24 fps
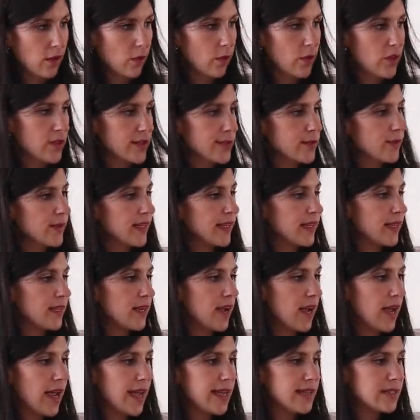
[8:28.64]
which is really
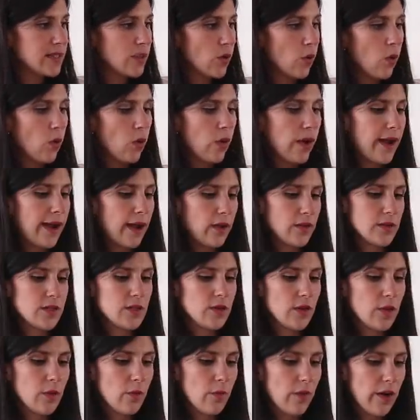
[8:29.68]
nice, or
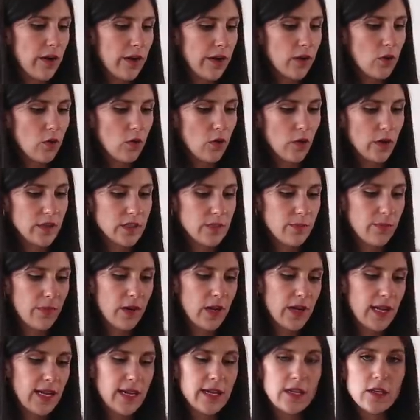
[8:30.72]
else you can wear it
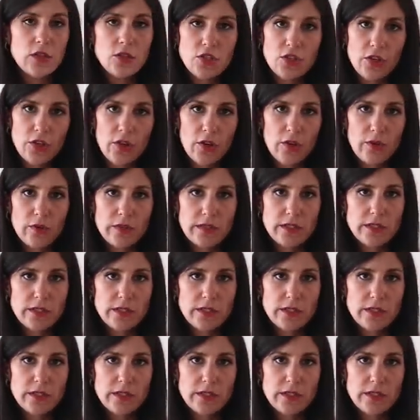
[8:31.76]
crossbody too.